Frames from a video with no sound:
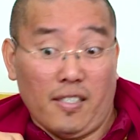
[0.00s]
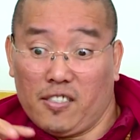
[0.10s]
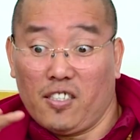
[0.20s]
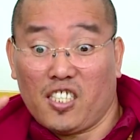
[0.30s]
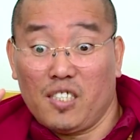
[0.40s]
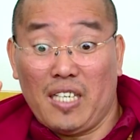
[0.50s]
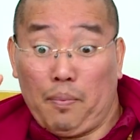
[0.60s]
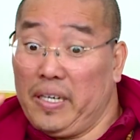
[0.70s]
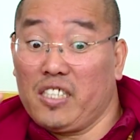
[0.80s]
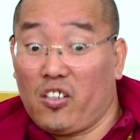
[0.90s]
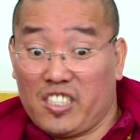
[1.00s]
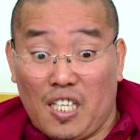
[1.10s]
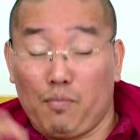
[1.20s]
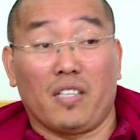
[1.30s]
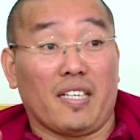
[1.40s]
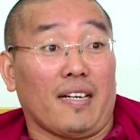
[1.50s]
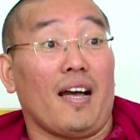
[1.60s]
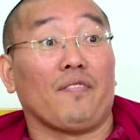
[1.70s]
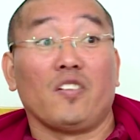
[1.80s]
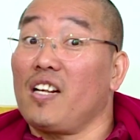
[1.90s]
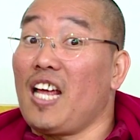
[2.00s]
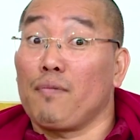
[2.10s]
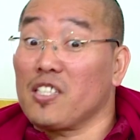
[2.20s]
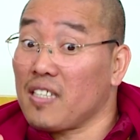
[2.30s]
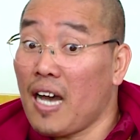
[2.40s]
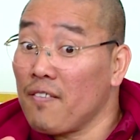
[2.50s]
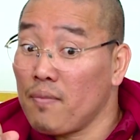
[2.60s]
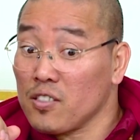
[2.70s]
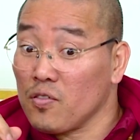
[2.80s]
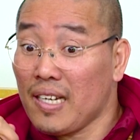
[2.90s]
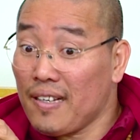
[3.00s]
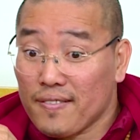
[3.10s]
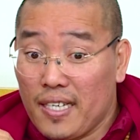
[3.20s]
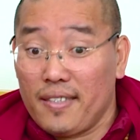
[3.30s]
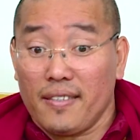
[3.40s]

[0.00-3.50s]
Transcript: So it's gonna be a big dog that's gonna bite their calf. They're not gonna have much calf muscle left.